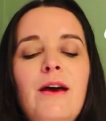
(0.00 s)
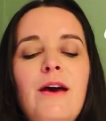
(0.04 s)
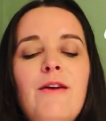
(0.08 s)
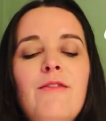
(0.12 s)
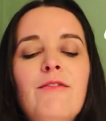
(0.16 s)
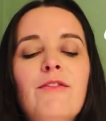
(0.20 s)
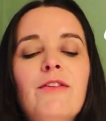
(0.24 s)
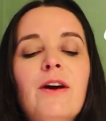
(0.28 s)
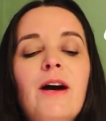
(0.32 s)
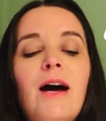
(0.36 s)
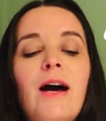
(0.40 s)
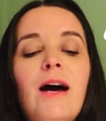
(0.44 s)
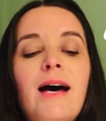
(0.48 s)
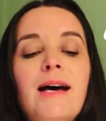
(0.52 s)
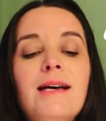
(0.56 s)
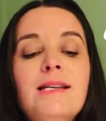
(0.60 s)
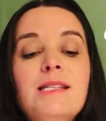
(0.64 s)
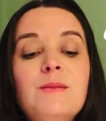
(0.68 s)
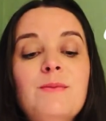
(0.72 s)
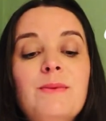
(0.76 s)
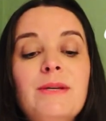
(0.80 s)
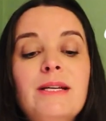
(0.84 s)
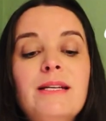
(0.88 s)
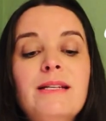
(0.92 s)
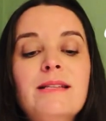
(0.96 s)
For
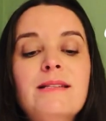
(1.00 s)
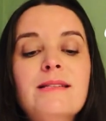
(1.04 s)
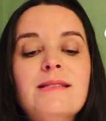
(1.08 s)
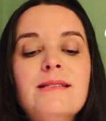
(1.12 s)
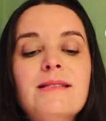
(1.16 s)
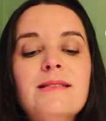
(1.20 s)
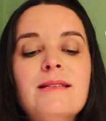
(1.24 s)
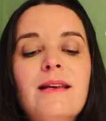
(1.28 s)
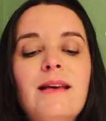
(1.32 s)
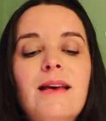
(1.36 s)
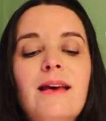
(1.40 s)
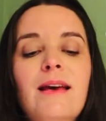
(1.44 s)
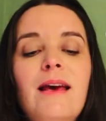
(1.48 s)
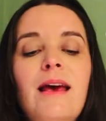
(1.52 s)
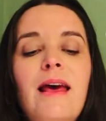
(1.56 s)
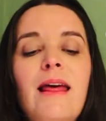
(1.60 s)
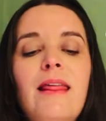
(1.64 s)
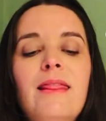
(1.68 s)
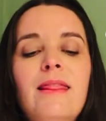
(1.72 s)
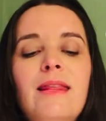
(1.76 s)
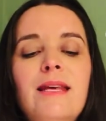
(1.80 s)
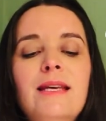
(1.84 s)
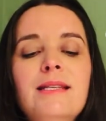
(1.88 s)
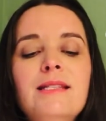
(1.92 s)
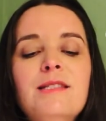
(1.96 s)
husbands,
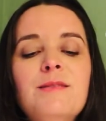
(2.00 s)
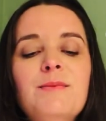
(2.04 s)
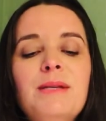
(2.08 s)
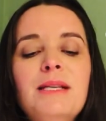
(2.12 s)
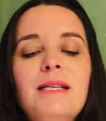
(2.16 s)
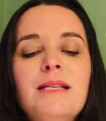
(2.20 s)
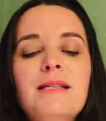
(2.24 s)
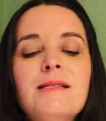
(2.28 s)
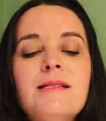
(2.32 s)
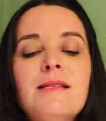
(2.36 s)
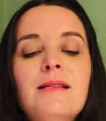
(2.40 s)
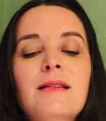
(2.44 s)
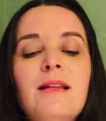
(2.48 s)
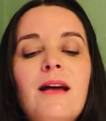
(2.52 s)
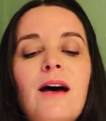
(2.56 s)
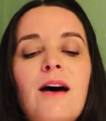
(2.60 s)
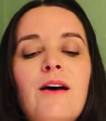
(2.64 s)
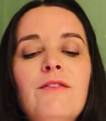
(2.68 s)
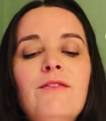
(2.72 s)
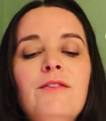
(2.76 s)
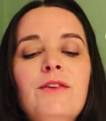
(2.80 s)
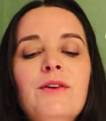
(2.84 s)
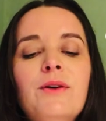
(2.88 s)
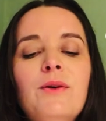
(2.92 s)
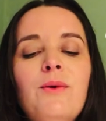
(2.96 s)
this means
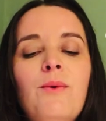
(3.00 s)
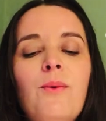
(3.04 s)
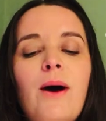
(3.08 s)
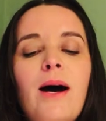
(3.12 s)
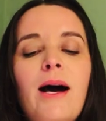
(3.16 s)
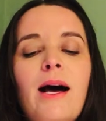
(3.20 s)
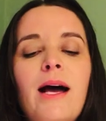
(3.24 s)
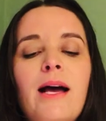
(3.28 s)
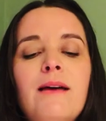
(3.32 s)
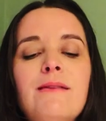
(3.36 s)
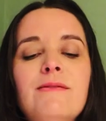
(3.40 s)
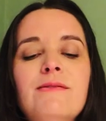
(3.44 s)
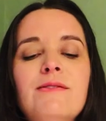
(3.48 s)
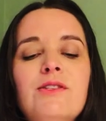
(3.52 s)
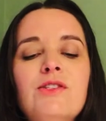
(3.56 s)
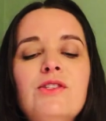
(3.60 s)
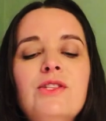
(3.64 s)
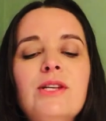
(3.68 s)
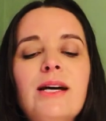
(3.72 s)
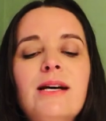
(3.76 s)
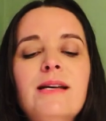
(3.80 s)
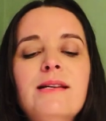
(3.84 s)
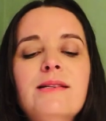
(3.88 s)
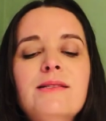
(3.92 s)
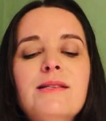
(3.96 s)
love your wives
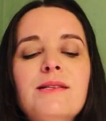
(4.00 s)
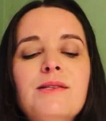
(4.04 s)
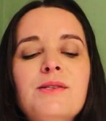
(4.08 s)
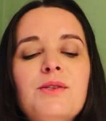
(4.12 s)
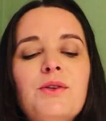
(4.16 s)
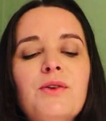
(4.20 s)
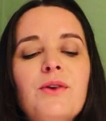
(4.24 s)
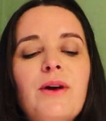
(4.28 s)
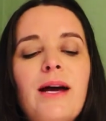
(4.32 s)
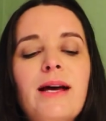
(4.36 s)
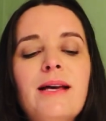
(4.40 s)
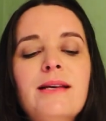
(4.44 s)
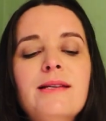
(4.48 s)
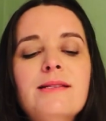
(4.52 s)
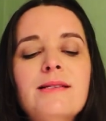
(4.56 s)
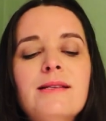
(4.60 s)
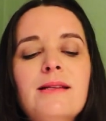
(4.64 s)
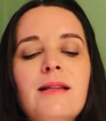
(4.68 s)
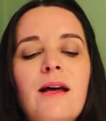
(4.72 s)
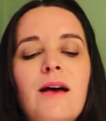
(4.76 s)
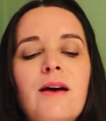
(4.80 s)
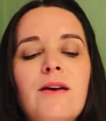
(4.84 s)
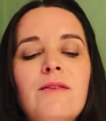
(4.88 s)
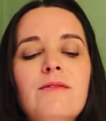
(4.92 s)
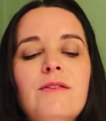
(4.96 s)
just as Christ
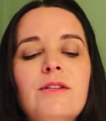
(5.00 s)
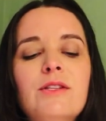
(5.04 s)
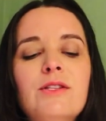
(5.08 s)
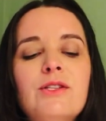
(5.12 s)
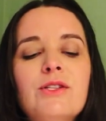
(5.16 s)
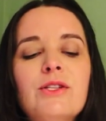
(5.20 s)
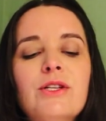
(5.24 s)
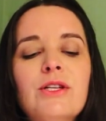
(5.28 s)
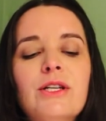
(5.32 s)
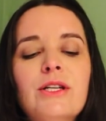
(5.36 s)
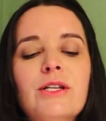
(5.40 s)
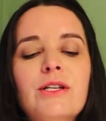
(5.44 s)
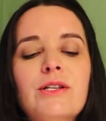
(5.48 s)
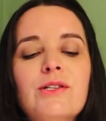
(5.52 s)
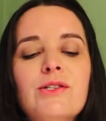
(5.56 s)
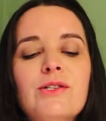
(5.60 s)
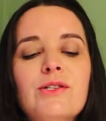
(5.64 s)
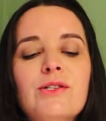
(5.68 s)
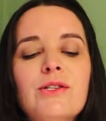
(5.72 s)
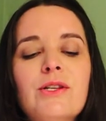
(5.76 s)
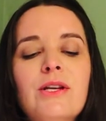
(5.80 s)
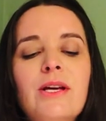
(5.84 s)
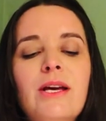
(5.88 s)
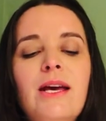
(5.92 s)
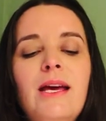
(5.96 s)
loved the
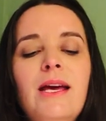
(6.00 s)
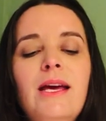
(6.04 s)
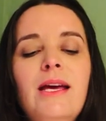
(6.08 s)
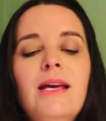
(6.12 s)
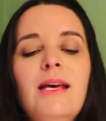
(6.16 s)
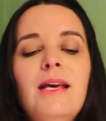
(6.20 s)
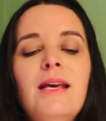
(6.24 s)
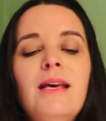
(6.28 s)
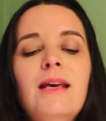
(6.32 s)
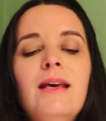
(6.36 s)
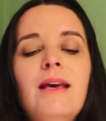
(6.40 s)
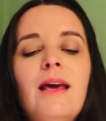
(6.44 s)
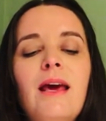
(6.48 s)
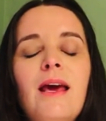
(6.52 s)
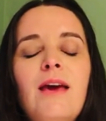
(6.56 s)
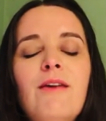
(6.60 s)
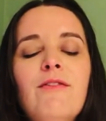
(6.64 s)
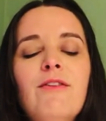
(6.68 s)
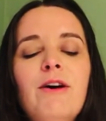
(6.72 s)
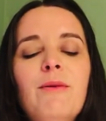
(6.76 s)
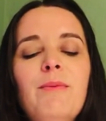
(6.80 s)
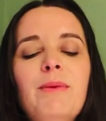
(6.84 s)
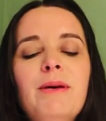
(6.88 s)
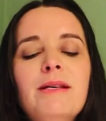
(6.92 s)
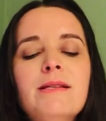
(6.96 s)
church he gave
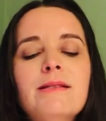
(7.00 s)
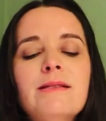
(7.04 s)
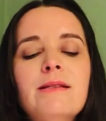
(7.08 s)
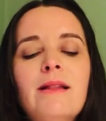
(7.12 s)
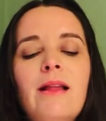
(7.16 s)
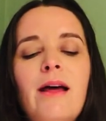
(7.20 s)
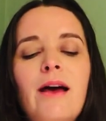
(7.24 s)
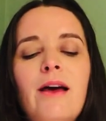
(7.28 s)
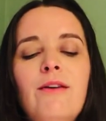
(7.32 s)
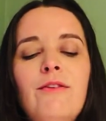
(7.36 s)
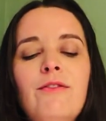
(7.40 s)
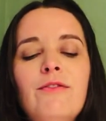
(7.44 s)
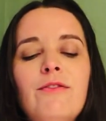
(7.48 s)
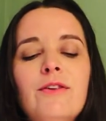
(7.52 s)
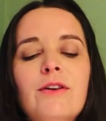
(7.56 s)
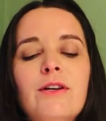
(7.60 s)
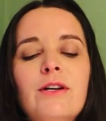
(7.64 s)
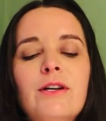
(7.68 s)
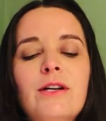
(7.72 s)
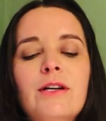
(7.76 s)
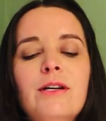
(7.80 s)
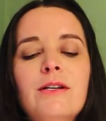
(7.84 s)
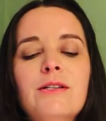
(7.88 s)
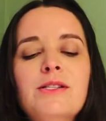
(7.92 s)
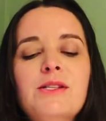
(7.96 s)
up his life for
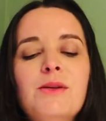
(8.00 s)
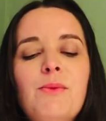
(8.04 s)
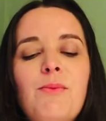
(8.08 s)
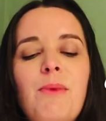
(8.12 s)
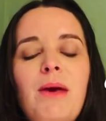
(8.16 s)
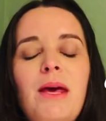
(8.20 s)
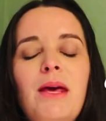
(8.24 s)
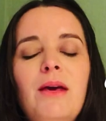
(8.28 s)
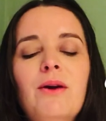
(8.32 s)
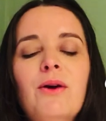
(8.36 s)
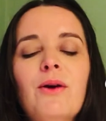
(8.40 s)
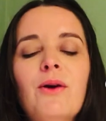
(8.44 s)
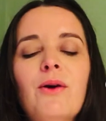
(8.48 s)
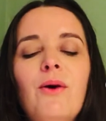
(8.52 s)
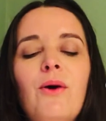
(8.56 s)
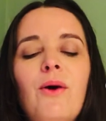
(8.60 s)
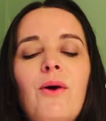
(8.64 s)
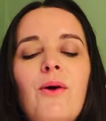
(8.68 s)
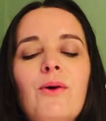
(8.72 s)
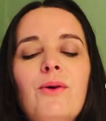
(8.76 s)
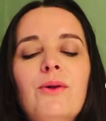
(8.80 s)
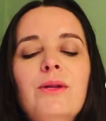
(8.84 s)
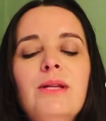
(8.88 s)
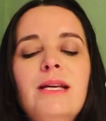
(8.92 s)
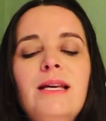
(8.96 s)
her to make her
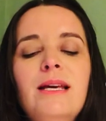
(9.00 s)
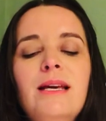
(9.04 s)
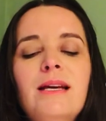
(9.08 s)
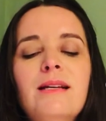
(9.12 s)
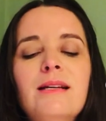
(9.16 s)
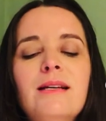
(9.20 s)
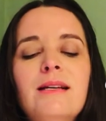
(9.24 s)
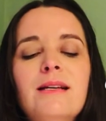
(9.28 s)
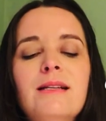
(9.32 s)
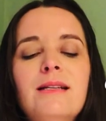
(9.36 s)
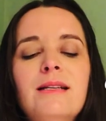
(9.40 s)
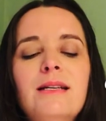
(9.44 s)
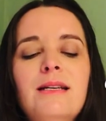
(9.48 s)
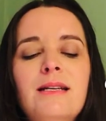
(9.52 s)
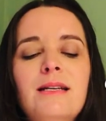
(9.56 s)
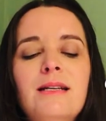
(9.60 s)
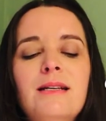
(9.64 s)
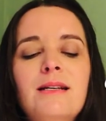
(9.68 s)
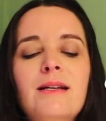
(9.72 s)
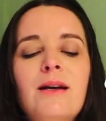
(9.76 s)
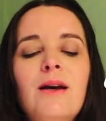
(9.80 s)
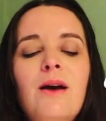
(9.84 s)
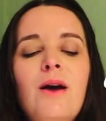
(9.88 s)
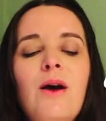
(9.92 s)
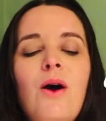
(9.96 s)
holy and
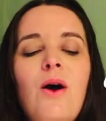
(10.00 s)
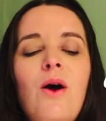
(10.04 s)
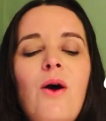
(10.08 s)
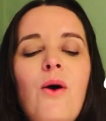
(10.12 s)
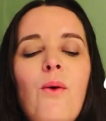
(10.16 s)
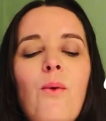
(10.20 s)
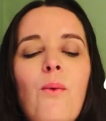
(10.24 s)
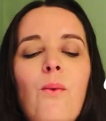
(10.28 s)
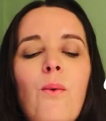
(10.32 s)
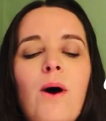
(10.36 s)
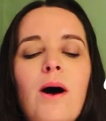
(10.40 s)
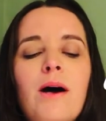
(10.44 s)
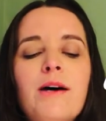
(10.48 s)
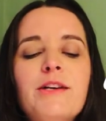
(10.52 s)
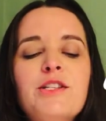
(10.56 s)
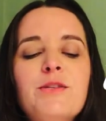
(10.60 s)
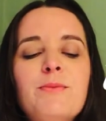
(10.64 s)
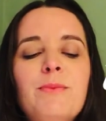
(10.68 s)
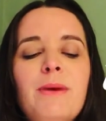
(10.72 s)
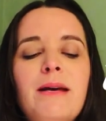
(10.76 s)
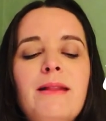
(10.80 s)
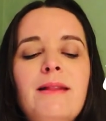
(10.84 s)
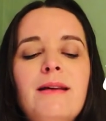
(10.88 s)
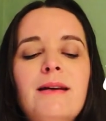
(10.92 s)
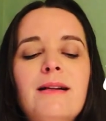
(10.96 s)
clean, washed
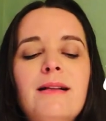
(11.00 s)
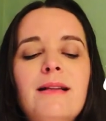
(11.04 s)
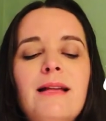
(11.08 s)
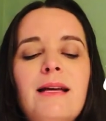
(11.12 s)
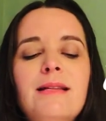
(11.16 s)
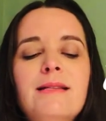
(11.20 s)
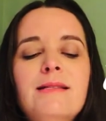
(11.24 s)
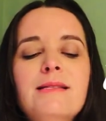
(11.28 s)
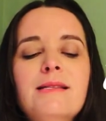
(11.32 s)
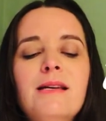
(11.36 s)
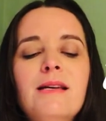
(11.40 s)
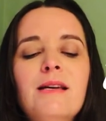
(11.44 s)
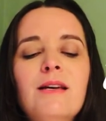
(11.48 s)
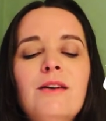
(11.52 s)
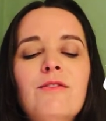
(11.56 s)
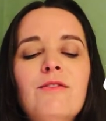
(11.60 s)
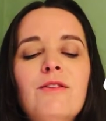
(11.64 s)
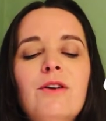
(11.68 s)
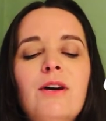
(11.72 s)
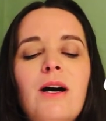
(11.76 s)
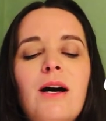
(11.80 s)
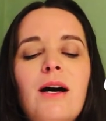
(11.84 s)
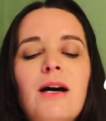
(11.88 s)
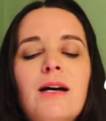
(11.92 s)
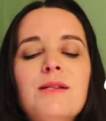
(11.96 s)
by the cleansing of
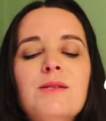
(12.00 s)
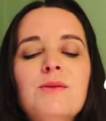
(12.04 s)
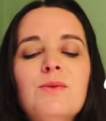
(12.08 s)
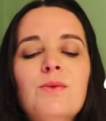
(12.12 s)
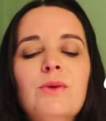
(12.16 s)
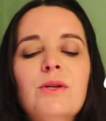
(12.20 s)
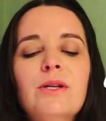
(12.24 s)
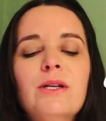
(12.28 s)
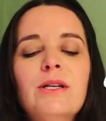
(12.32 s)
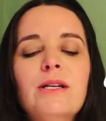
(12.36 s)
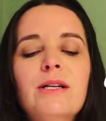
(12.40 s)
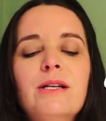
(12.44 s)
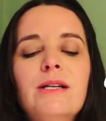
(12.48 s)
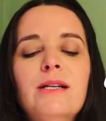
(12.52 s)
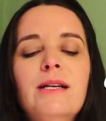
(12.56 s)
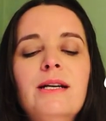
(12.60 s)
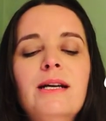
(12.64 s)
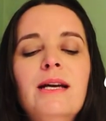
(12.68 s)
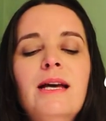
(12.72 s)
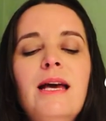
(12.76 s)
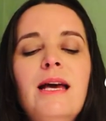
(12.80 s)
God's word.